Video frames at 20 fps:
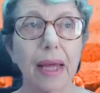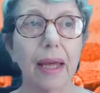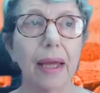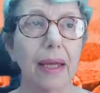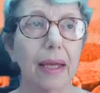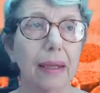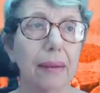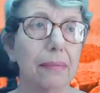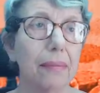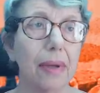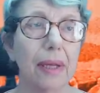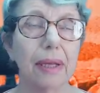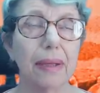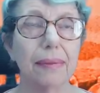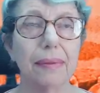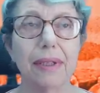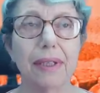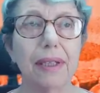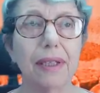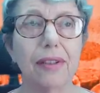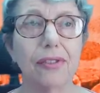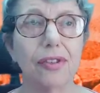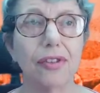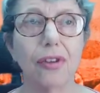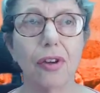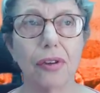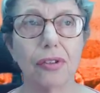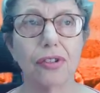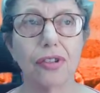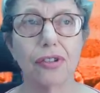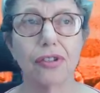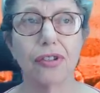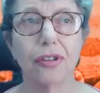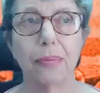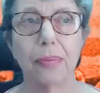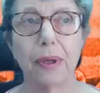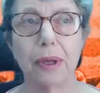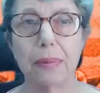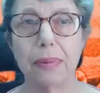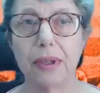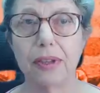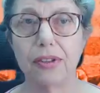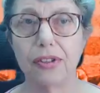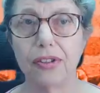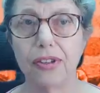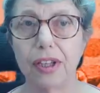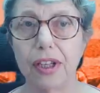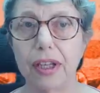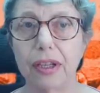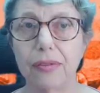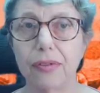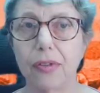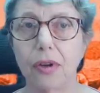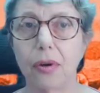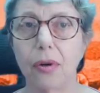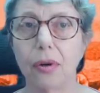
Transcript: Um, it's not just the BBC, of